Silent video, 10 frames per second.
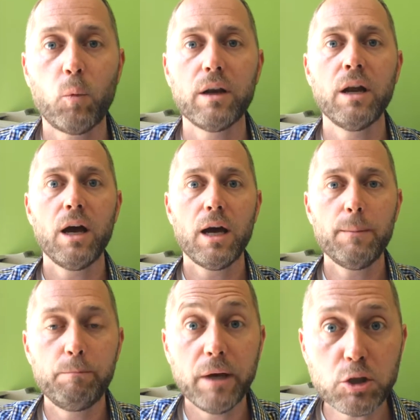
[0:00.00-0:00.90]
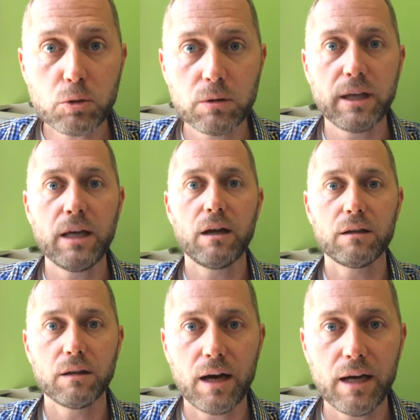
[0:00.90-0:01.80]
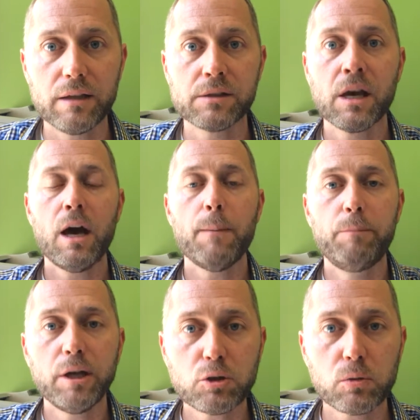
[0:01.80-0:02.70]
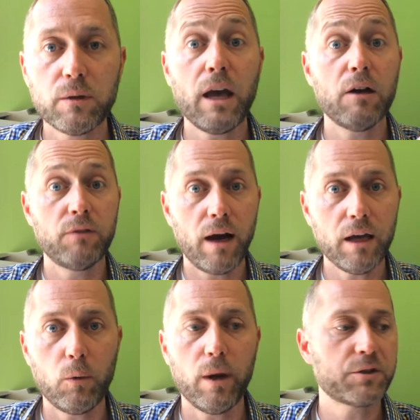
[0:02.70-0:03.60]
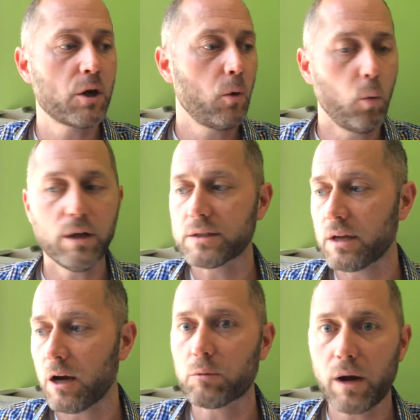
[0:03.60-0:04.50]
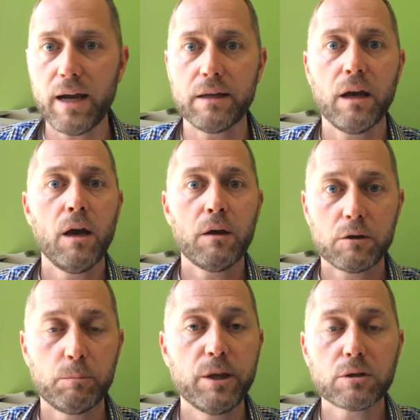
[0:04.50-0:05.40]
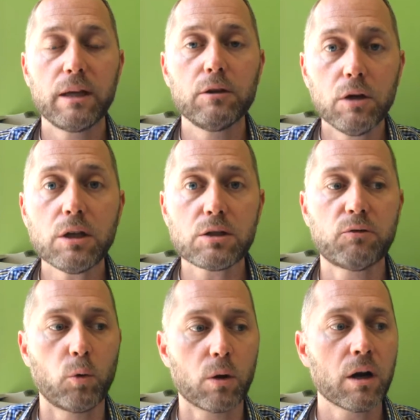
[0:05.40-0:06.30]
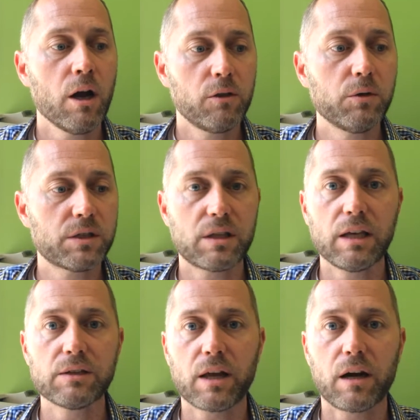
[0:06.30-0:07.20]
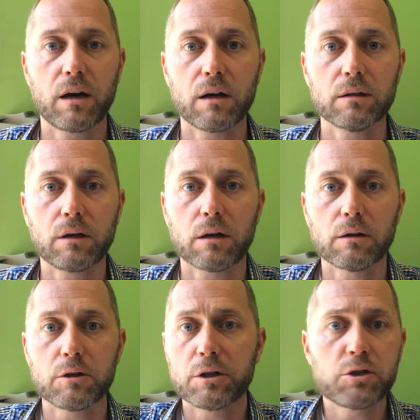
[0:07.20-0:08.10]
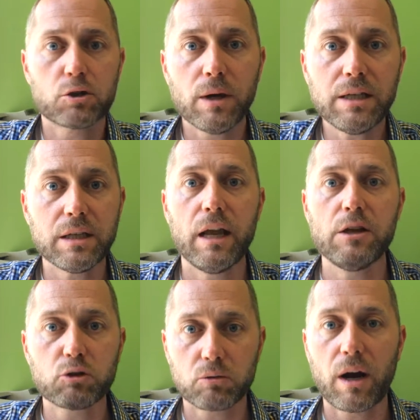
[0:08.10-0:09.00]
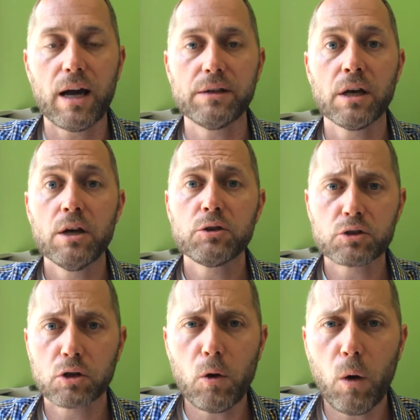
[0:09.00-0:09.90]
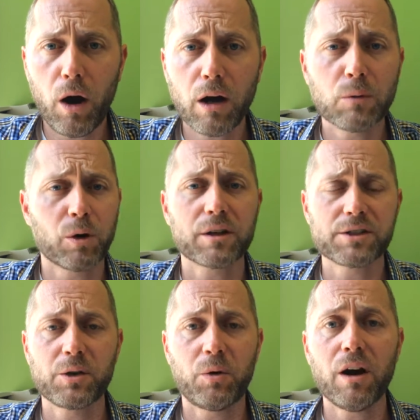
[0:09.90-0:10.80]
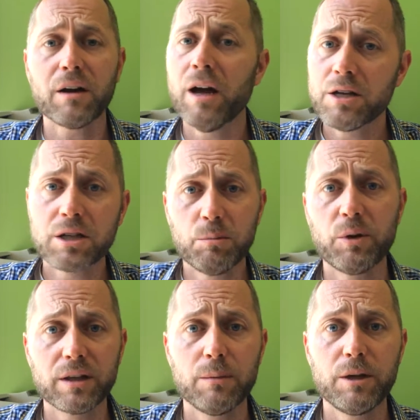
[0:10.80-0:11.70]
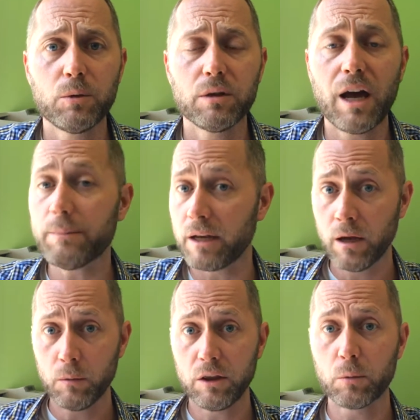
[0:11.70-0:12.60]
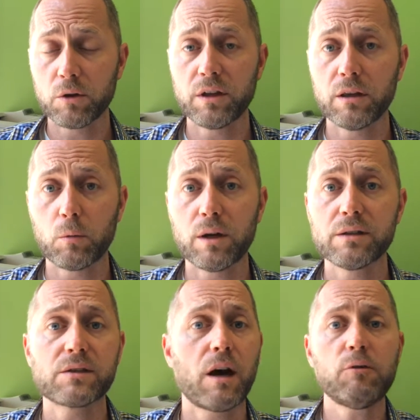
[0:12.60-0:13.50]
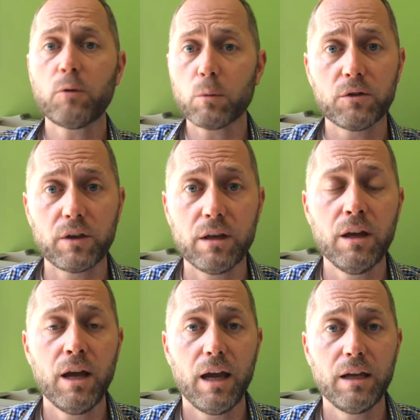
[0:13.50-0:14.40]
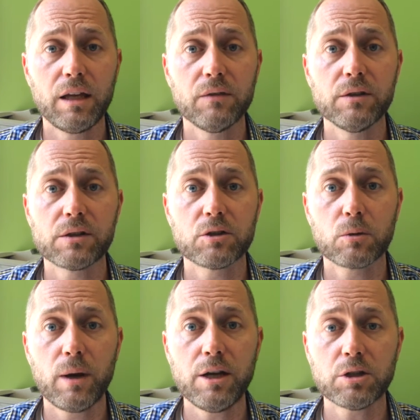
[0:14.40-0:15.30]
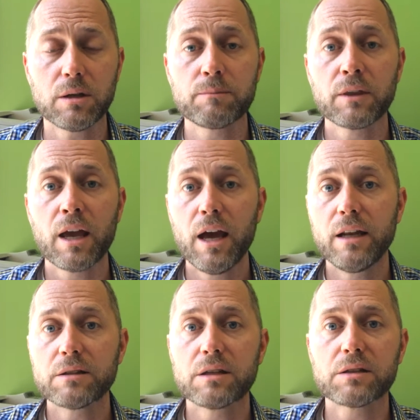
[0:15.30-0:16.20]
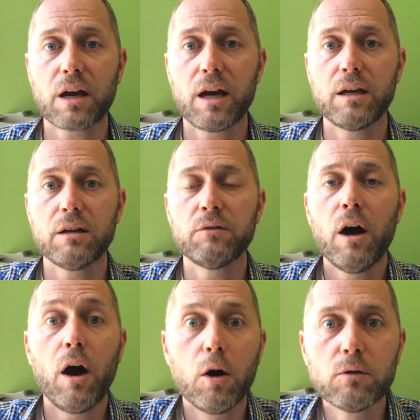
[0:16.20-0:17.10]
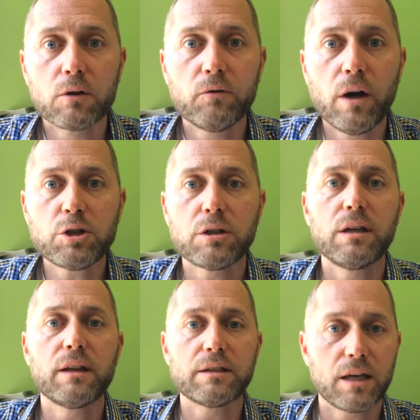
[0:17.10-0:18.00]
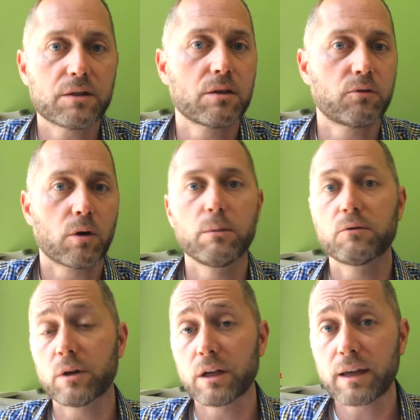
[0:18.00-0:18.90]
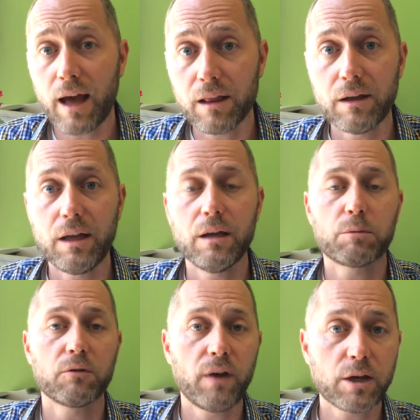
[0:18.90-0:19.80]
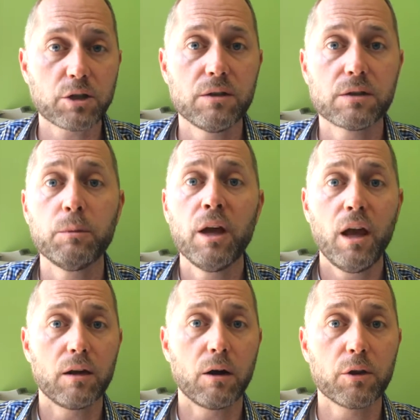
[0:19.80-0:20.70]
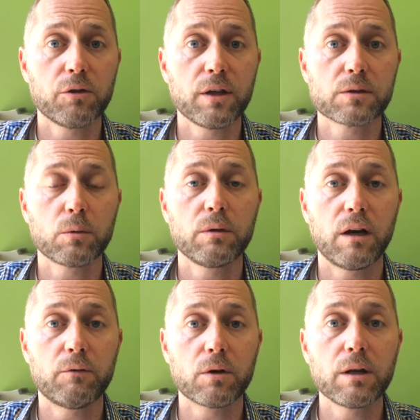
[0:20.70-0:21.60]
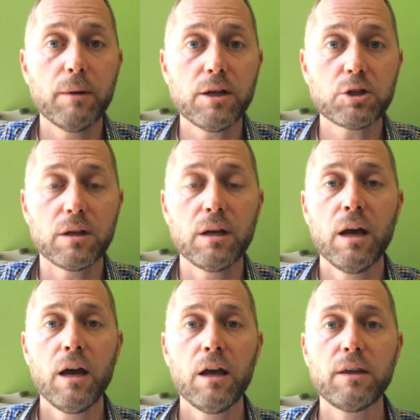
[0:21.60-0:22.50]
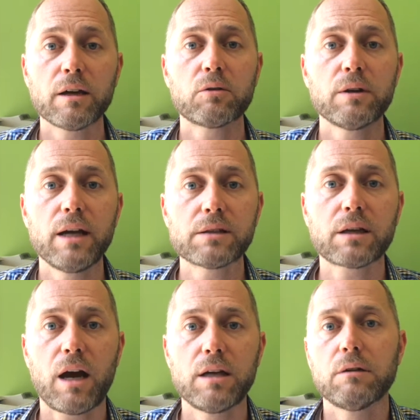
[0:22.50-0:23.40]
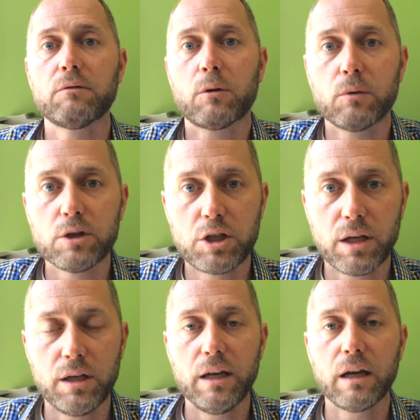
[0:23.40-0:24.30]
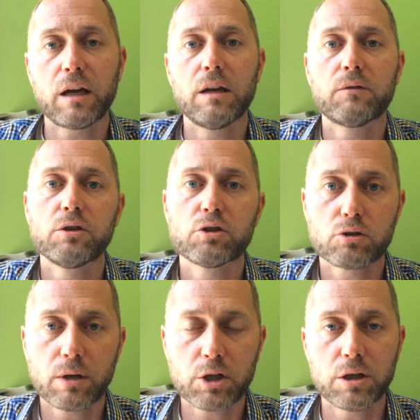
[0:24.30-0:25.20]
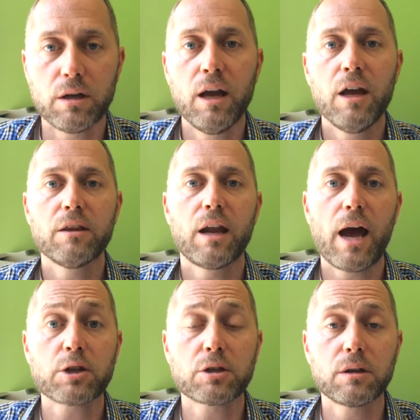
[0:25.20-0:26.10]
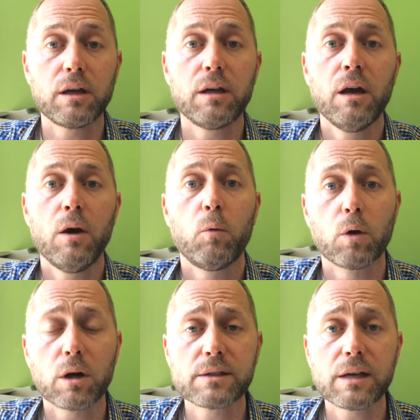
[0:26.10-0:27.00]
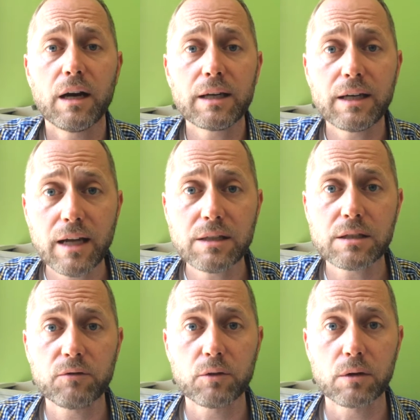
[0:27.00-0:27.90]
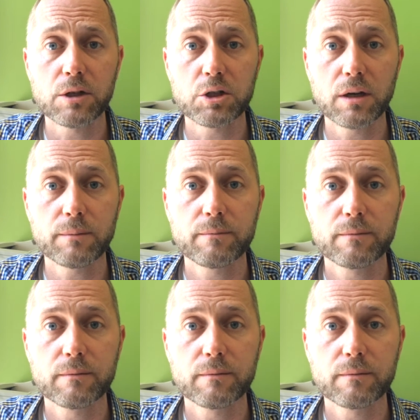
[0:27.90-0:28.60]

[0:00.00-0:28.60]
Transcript: 1 habitually aligns, habitually evaluates what's not right, habitually looks for those things that are disjointed and tries so hard, works so hard to bring them into alignment, either within the oneself or within any given situation. And it's this kind of overfunctioning that takes the form of criticality and perfectionism and all the things that I've already mentioned that creates a kind of rigidity and a kind of constriction that actually works against flourishing.